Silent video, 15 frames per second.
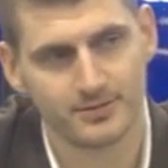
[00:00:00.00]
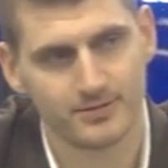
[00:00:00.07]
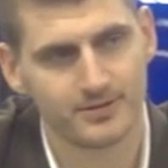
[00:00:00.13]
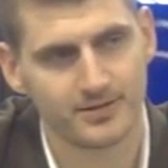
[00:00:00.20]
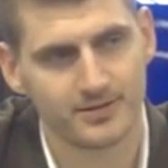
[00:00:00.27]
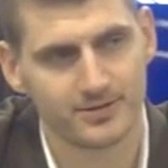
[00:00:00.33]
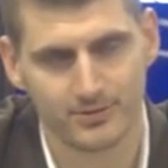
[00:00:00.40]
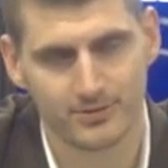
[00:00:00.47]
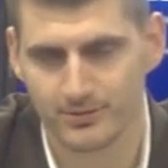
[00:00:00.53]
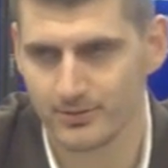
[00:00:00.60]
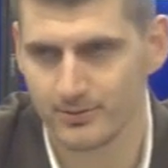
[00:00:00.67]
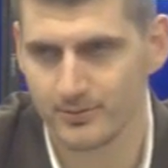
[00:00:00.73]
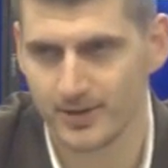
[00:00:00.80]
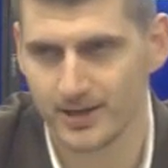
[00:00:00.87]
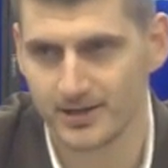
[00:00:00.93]
he stole all
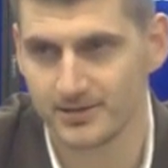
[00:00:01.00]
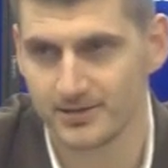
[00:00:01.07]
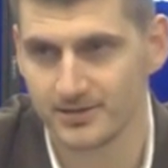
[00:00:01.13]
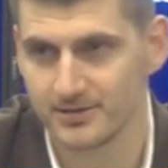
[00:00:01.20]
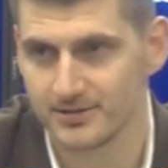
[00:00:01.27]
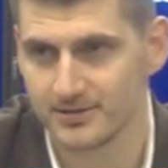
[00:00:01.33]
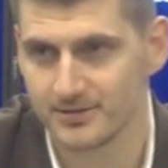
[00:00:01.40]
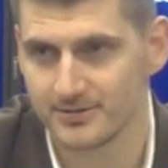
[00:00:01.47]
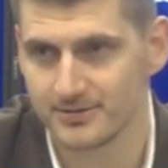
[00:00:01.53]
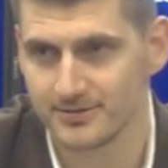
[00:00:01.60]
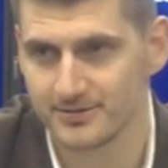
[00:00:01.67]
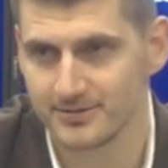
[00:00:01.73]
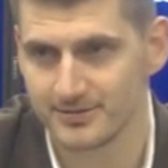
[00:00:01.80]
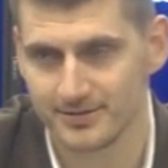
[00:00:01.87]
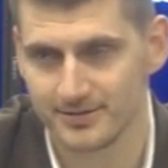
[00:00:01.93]
mine,
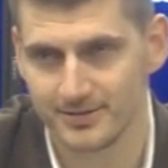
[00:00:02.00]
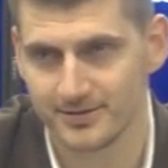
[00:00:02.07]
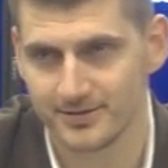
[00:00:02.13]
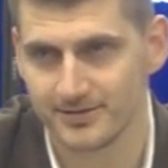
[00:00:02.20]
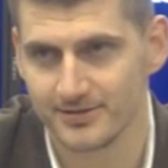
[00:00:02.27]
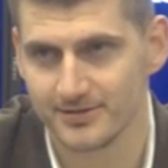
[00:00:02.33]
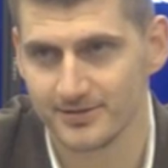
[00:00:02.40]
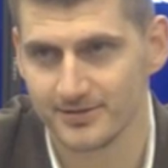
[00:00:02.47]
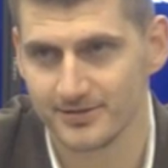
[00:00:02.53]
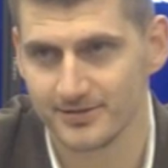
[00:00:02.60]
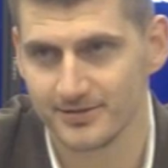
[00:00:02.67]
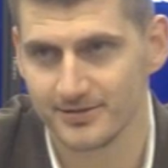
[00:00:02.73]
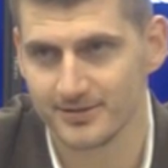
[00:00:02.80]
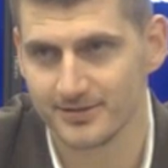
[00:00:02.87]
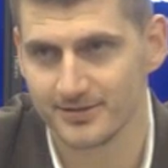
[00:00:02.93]
didn't he?
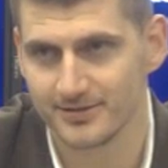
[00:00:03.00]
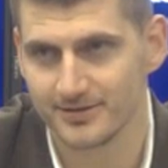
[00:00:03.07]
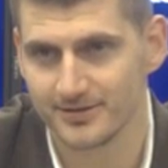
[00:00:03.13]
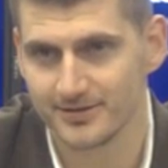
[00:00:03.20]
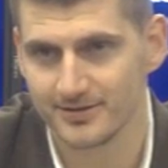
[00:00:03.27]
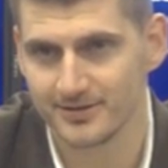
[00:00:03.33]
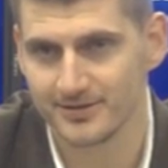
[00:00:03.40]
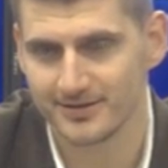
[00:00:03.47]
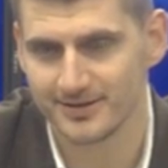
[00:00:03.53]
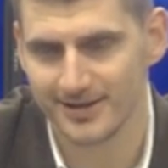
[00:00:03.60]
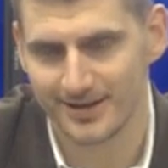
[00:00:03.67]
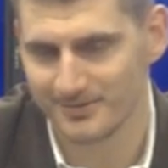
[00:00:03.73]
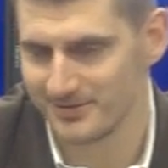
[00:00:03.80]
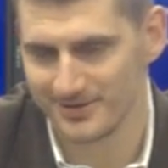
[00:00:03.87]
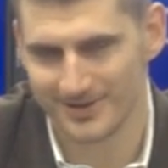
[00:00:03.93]

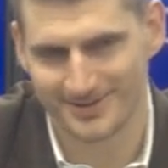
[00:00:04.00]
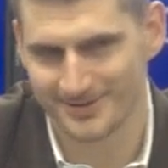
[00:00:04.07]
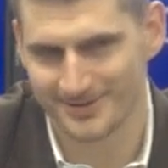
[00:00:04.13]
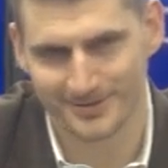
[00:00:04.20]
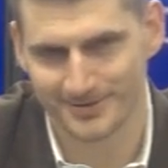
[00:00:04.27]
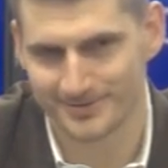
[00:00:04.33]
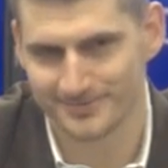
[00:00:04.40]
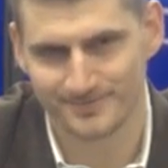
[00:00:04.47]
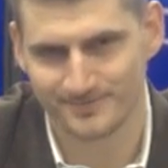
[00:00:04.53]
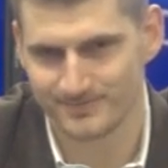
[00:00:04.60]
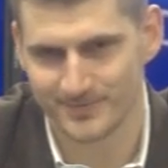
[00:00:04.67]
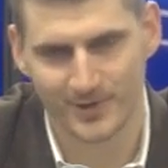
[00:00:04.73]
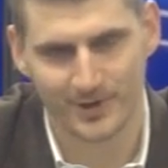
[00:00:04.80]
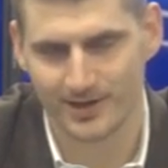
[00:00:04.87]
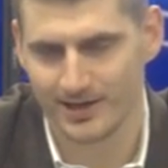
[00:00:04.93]
I'm joking.
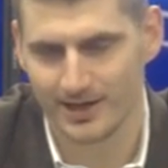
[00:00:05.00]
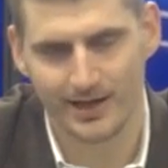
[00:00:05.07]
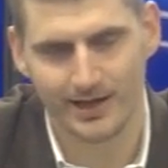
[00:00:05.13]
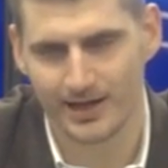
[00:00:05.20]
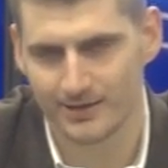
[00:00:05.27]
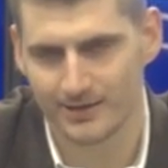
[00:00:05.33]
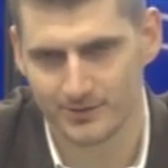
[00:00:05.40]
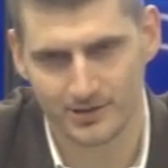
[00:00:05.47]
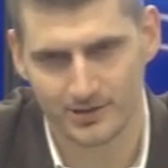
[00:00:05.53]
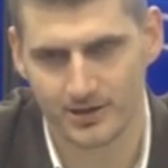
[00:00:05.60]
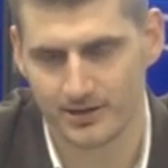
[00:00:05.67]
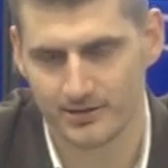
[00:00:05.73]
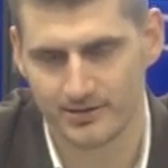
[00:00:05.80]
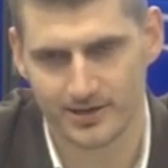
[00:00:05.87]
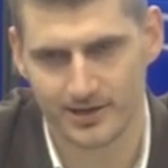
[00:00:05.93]
No, I like when the
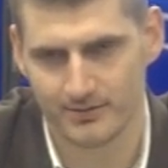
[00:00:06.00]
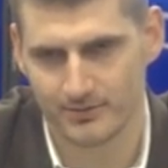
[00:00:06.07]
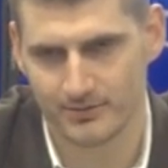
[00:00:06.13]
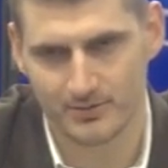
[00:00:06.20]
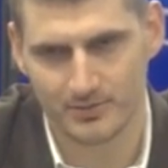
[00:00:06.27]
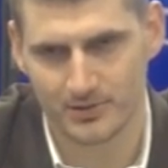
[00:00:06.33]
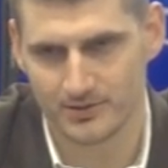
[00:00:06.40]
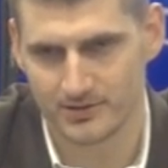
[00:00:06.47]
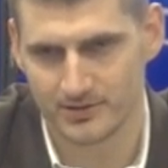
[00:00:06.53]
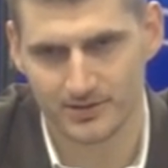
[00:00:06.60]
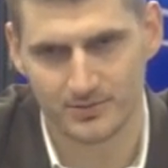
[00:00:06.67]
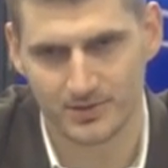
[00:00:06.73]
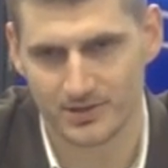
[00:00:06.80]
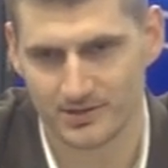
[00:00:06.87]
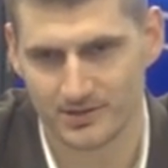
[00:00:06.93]
guards have a rebound. That
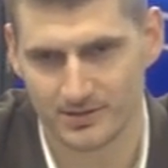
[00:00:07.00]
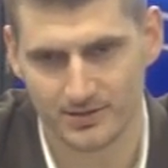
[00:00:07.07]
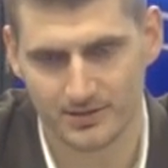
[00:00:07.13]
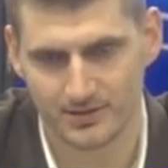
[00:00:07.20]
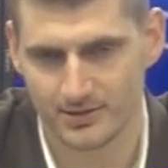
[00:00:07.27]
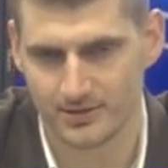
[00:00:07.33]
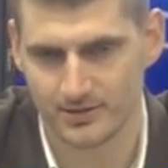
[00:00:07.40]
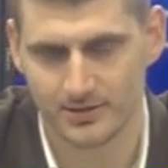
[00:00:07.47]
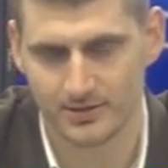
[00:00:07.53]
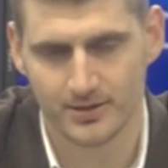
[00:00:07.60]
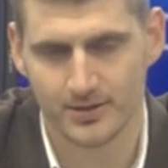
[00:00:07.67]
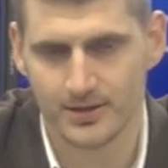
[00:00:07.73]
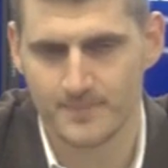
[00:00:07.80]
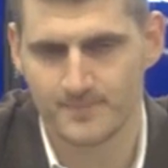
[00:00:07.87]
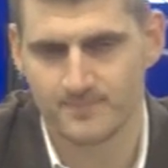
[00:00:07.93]
means that
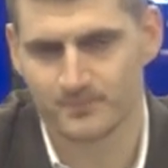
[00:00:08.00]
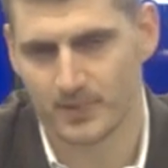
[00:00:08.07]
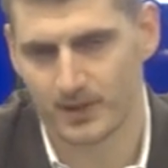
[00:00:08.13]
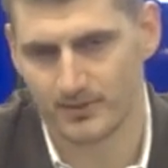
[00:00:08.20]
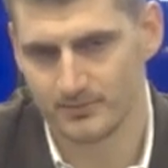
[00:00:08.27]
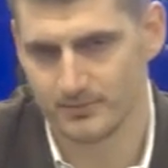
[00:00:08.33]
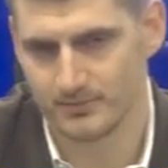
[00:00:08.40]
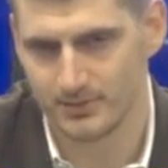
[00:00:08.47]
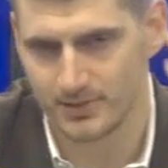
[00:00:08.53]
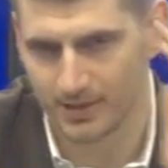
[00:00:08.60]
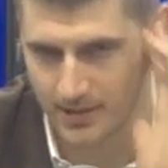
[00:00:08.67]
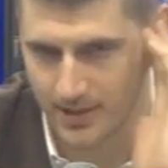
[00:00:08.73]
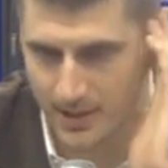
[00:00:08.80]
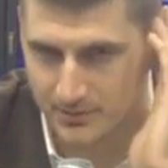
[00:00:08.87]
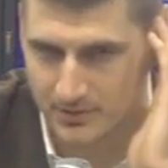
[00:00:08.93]
they're
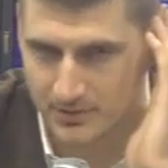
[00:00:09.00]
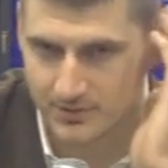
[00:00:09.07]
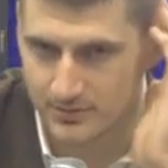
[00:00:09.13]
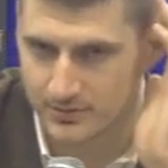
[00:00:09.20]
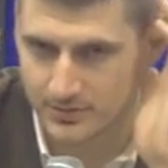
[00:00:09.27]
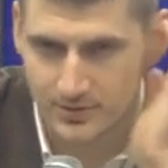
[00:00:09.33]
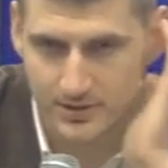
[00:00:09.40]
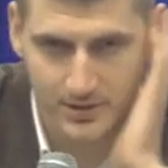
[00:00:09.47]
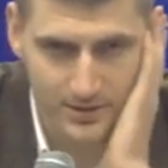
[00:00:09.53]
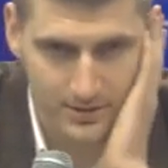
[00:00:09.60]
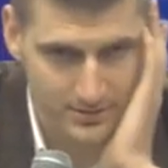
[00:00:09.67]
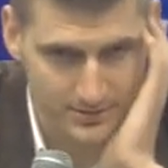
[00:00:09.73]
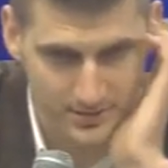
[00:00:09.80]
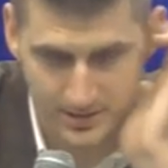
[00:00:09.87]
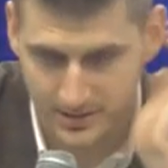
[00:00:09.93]
coming to
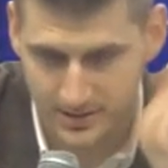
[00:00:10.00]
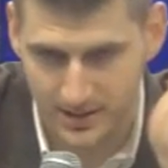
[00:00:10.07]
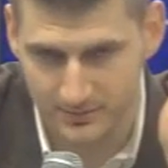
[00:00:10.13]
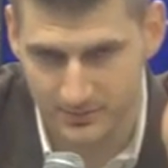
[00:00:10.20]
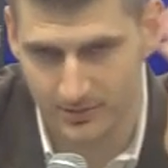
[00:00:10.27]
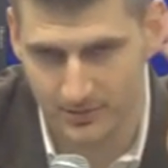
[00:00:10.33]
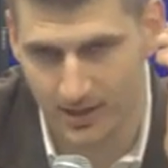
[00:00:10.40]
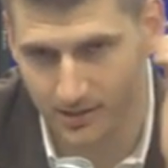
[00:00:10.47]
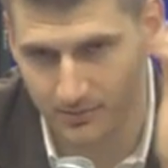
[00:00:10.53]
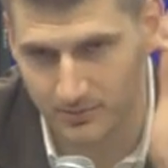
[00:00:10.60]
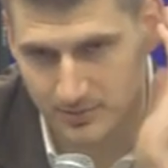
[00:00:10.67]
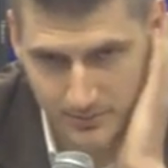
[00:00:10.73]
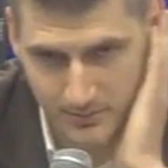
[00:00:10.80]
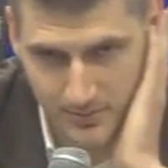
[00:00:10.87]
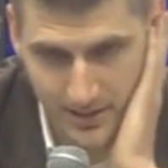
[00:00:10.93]
help
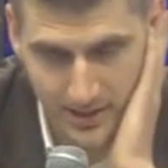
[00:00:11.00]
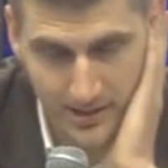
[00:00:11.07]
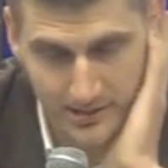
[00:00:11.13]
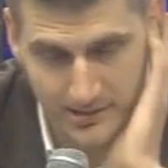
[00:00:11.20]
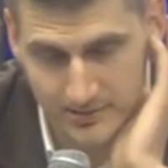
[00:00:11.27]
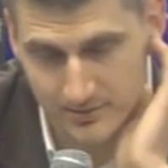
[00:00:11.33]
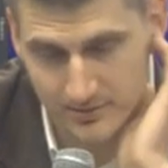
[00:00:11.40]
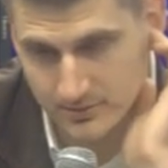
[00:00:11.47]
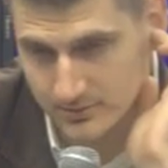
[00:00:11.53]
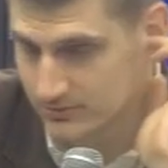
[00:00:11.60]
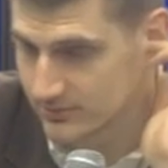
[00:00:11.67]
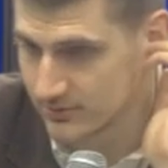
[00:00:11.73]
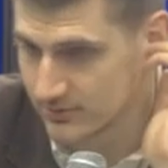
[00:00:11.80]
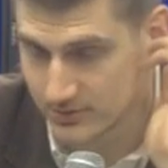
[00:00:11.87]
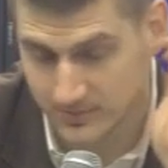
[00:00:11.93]
the big guys, you know.
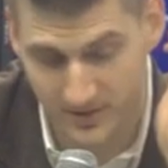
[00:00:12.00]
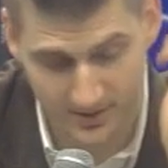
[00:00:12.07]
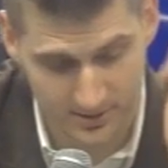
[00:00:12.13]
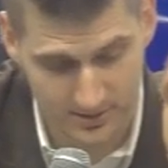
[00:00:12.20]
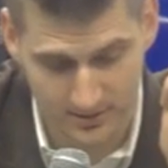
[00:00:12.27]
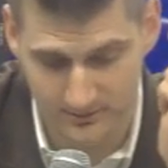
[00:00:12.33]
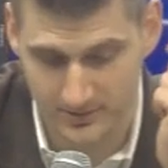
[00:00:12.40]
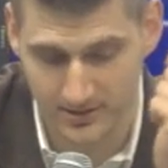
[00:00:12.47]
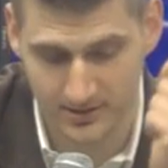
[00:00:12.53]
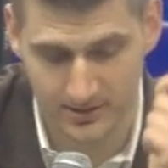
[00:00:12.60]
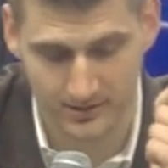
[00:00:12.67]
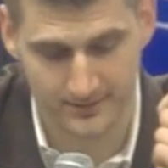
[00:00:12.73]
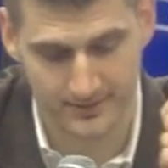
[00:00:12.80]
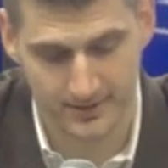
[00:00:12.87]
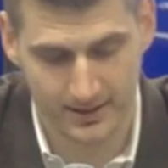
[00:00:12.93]
So especially with
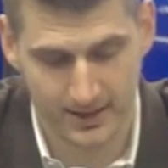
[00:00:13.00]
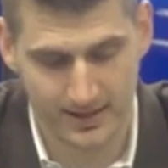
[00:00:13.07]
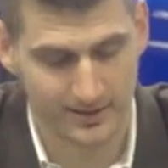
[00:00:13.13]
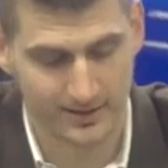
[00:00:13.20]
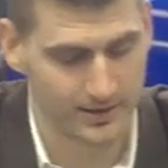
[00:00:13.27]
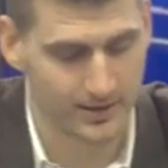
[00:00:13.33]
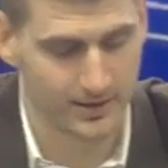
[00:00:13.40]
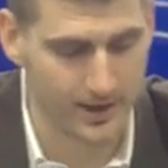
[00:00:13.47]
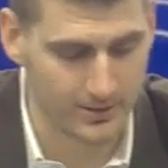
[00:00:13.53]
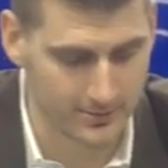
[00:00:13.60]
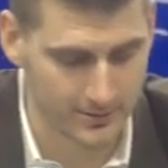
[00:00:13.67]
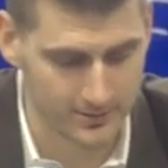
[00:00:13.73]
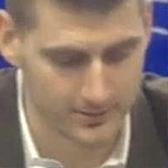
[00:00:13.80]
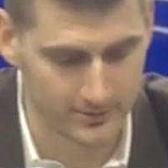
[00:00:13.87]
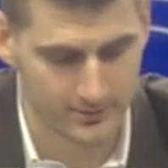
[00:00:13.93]
the guys like
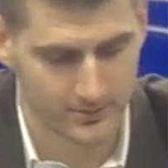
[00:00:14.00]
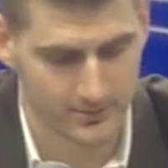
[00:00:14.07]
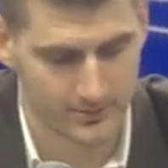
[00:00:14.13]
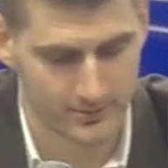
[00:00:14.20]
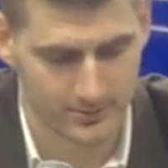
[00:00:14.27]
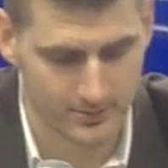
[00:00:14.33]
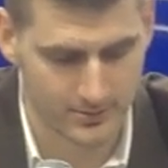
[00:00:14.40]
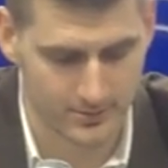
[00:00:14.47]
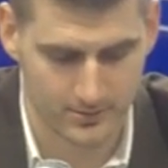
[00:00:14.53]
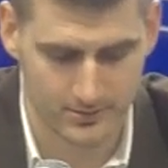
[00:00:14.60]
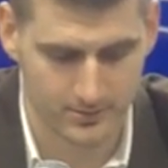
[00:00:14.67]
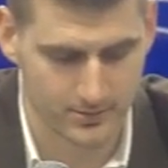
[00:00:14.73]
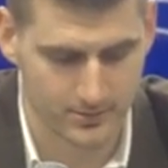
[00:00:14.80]
Howard or